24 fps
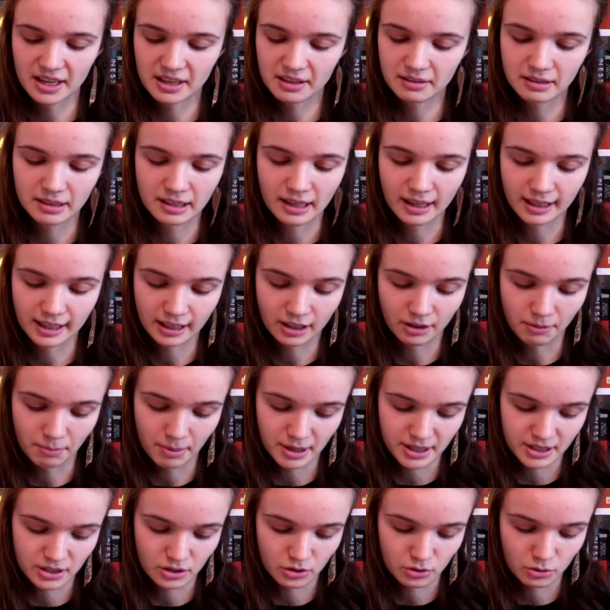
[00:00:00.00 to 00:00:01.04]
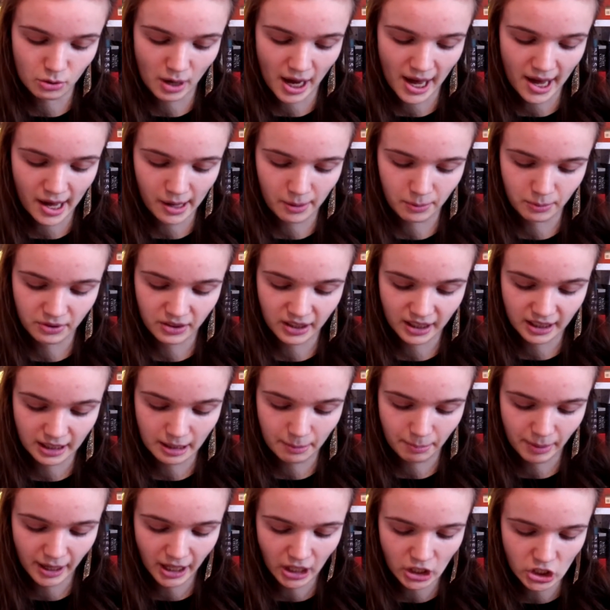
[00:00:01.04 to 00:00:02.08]
like in comparison to how thick the
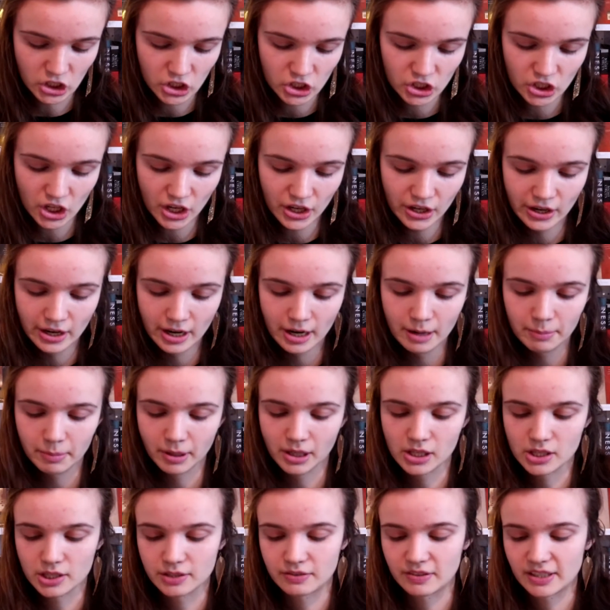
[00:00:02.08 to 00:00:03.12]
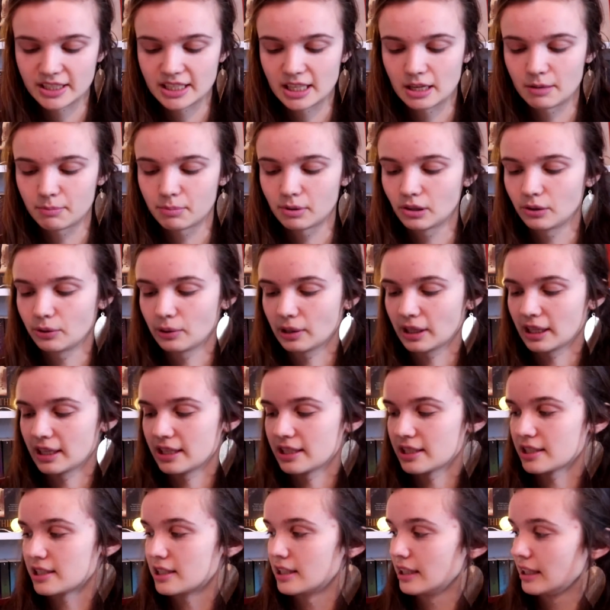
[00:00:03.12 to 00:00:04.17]
pages are. Because for example, you can
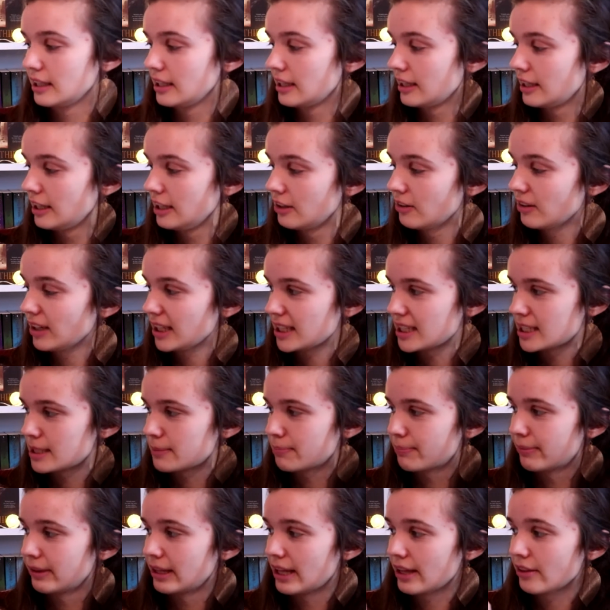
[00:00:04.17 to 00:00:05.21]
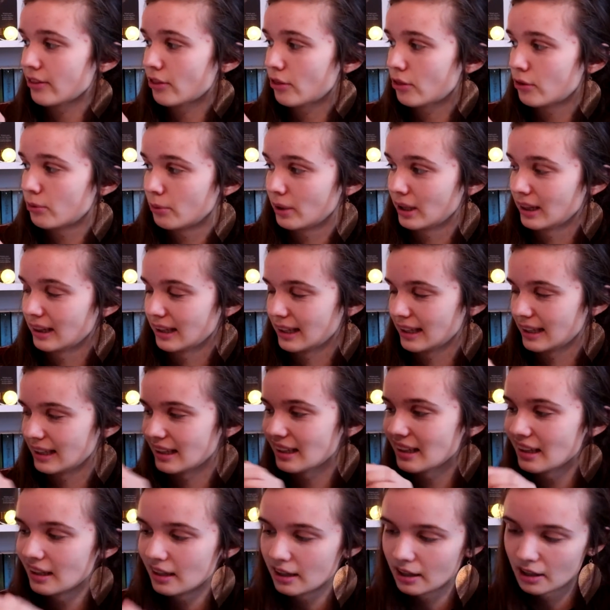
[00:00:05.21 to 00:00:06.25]
see here it's bled through a
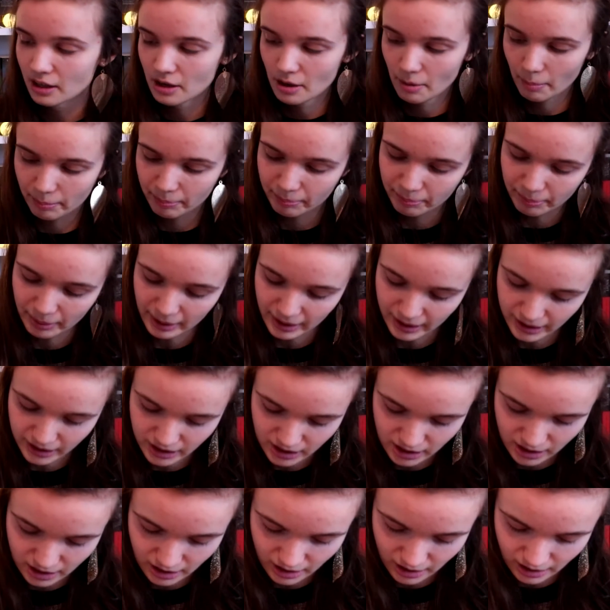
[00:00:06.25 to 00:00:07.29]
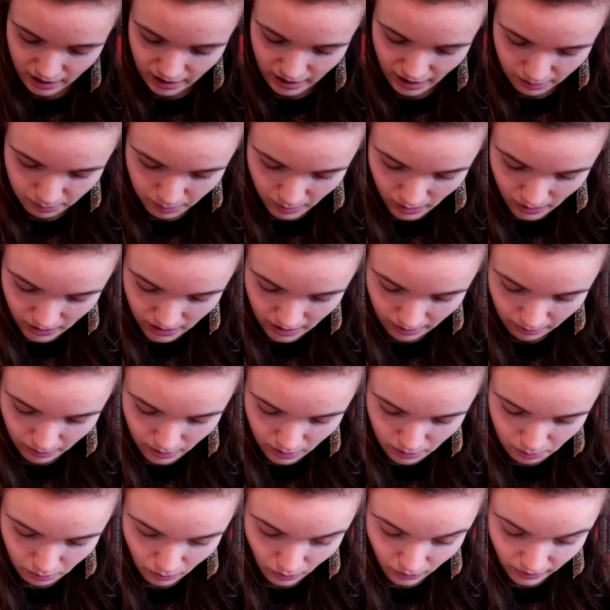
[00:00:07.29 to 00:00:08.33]
little, but that's because I
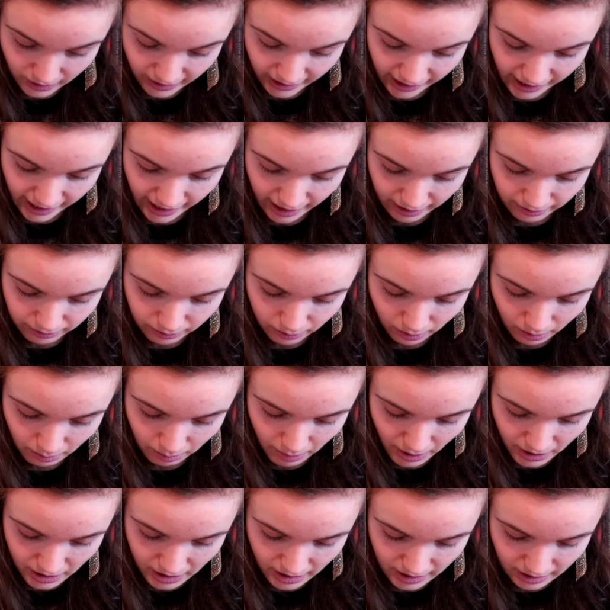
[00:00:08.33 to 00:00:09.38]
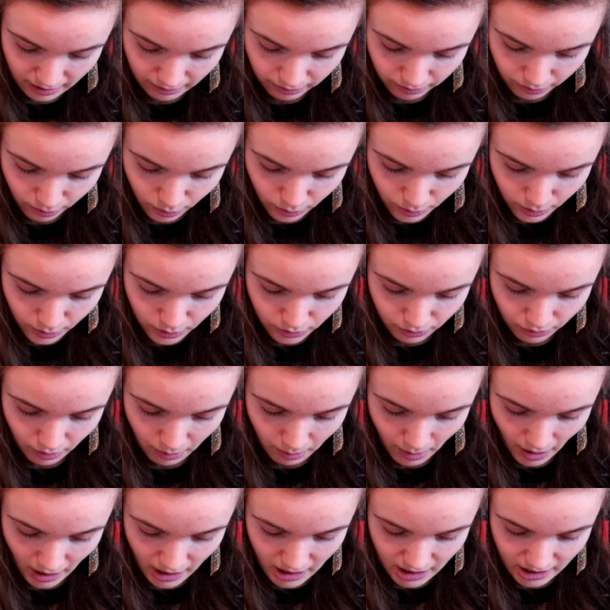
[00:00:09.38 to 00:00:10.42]
was more careful. But in the first few
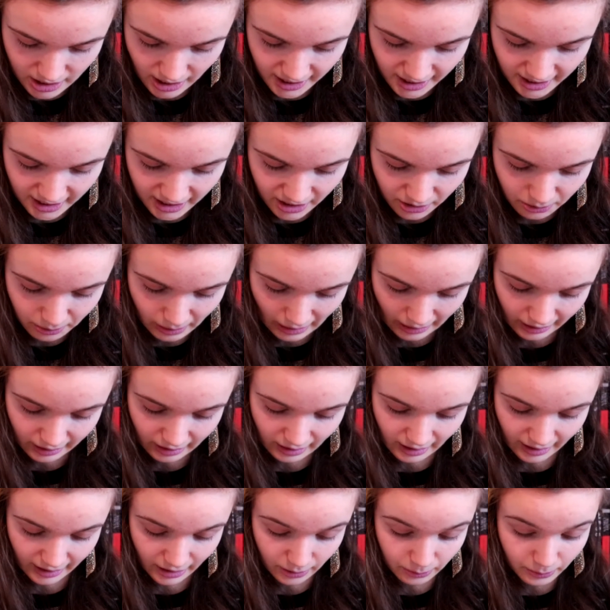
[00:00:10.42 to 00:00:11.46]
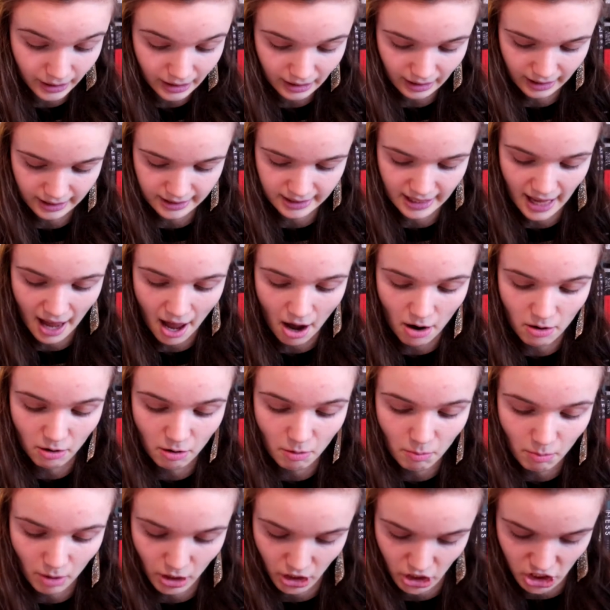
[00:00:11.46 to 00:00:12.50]
pages I didn't realize how
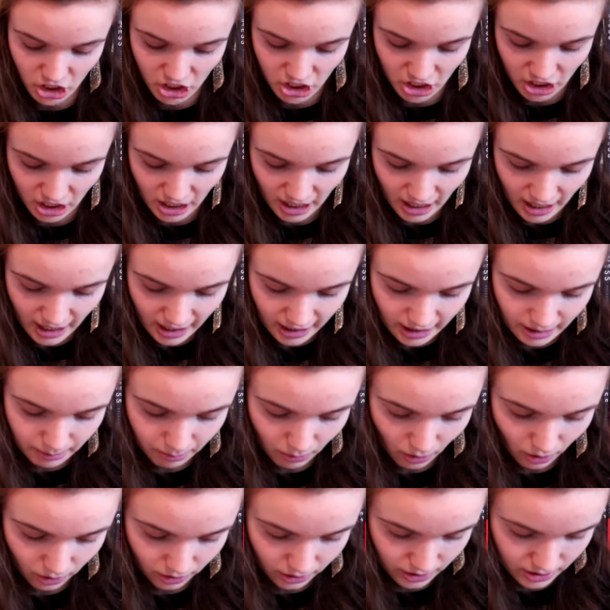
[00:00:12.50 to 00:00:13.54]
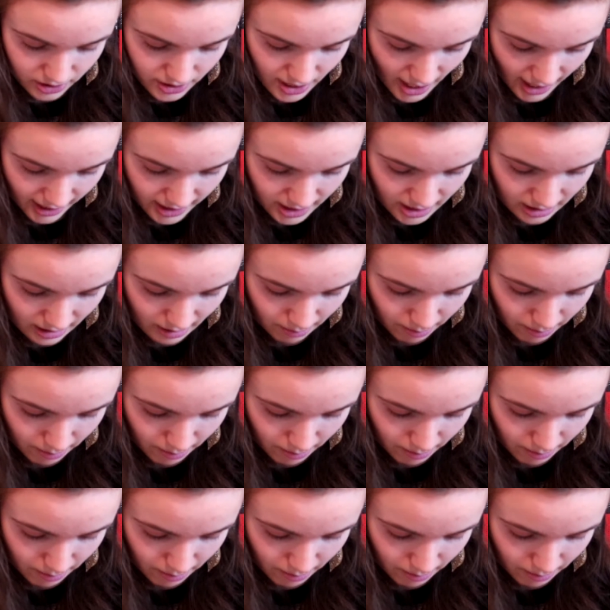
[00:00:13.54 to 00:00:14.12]
much the markers actually